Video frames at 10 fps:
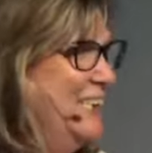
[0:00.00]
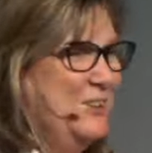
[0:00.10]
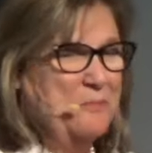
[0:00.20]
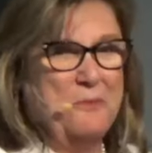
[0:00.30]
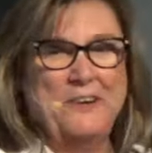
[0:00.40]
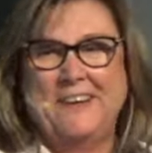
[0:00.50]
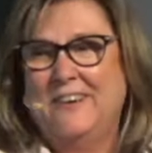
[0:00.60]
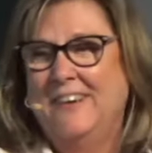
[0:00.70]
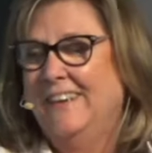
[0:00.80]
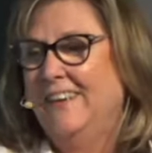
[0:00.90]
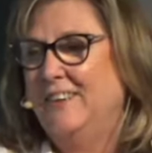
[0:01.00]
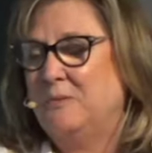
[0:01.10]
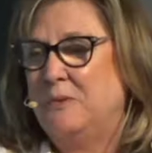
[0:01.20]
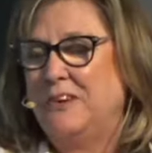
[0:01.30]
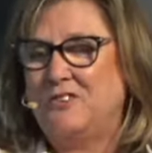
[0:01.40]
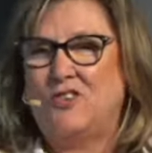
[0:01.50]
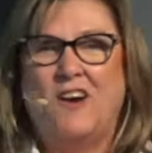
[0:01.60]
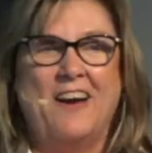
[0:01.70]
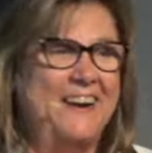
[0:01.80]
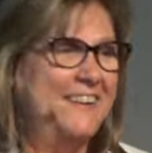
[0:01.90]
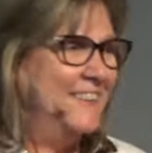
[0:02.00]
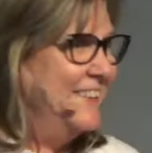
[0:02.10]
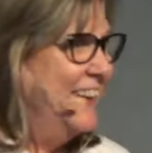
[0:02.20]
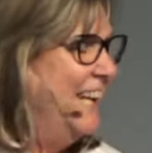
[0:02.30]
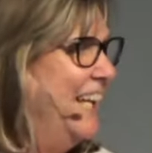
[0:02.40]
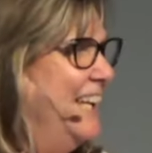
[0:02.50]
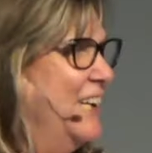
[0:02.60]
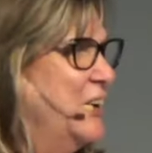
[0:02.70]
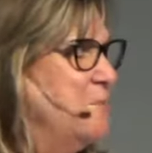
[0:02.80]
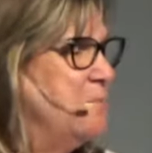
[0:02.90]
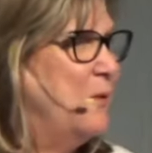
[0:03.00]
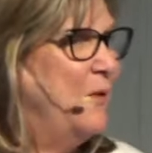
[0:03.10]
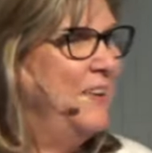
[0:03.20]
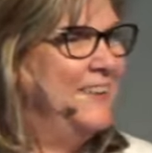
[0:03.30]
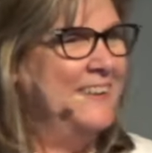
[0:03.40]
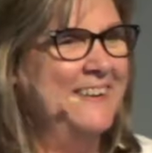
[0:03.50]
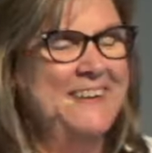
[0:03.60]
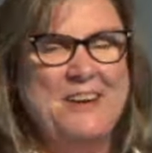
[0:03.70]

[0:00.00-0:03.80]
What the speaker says: It's pretty trite and unimportant,